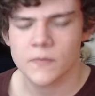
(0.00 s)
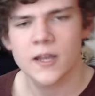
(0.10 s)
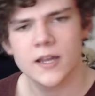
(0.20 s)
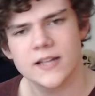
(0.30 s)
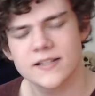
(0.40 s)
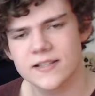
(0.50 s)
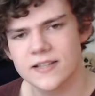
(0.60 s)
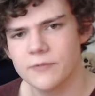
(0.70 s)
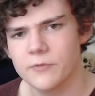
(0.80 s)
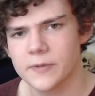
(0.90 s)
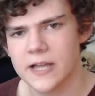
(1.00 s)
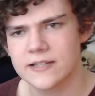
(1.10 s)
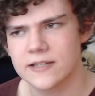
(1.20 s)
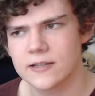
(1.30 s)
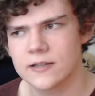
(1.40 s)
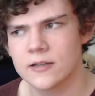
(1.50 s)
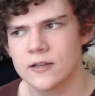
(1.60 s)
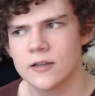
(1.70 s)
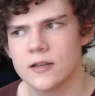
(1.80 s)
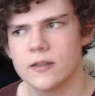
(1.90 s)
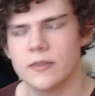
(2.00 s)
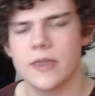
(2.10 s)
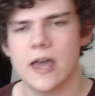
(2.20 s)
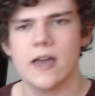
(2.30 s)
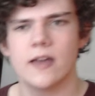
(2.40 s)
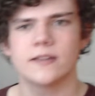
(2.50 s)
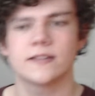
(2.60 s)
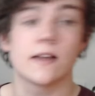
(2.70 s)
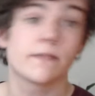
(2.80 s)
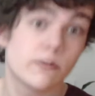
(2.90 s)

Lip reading: It's the type of plastic that stuff can